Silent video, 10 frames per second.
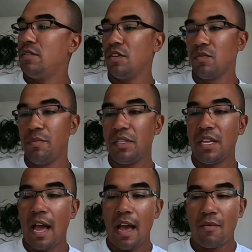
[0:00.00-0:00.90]
Just from this
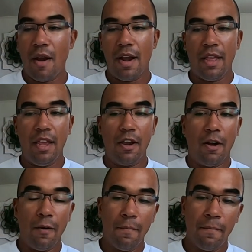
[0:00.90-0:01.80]
guide right
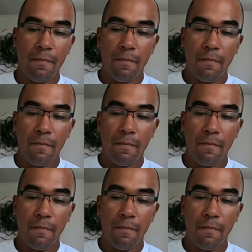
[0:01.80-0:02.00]
here,